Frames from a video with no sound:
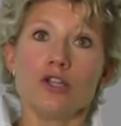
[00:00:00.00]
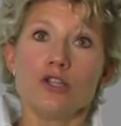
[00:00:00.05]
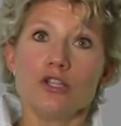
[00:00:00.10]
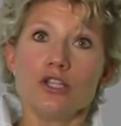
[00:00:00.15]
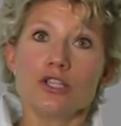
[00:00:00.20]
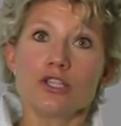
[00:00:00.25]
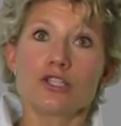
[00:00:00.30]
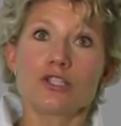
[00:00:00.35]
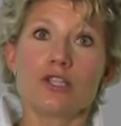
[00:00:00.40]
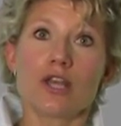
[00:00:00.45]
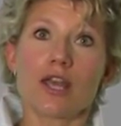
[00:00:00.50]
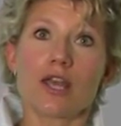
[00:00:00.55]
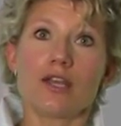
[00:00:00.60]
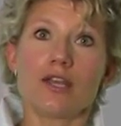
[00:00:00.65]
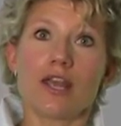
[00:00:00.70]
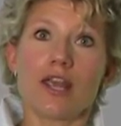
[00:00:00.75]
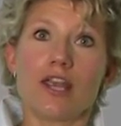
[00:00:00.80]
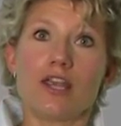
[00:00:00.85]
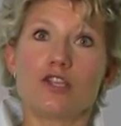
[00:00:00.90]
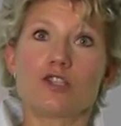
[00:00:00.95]
in this day
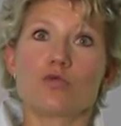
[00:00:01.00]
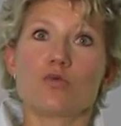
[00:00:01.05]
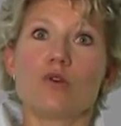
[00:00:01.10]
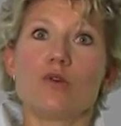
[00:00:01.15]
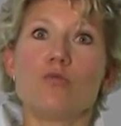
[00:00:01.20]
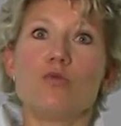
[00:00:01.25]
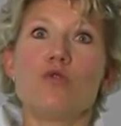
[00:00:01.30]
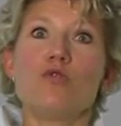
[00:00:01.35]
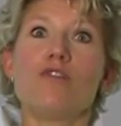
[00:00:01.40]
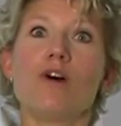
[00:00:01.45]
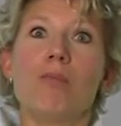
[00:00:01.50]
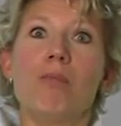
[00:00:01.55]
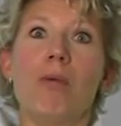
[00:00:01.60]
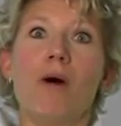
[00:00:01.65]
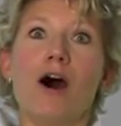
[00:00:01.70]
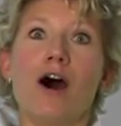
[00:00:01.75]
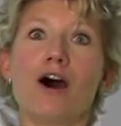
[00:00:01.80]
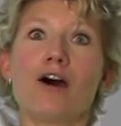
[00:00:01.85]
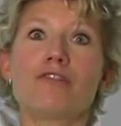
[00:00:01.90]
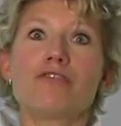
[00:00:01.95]
and age we move
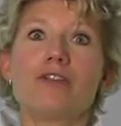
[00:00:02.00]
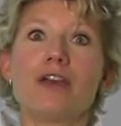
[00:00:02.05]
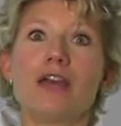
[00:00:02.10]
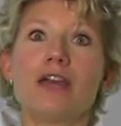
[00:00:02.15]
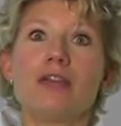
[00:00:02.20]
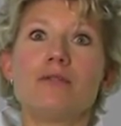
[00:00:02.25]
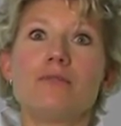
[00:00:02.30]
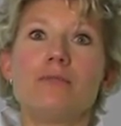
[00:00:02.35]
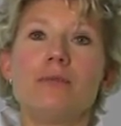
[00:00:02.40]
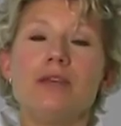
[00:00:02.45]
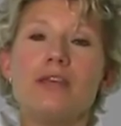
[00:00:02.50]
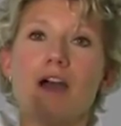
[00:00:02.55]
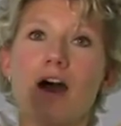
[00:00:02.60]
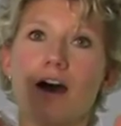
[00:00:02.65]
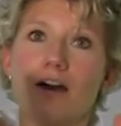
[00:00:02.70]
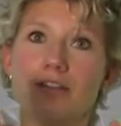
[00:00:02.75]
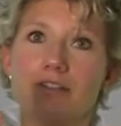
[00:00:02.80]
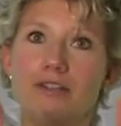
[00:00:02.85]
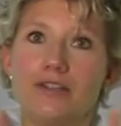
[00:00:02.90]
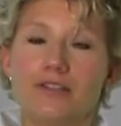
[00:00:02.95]
above and
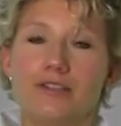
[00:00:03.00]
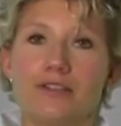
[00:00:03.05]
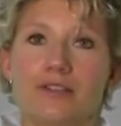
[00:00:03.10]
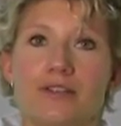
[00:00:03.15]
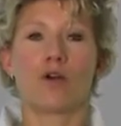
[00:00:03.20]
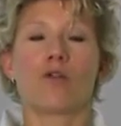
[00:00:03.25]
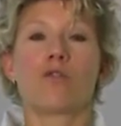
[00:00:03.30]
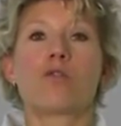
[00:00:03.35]
beyond it,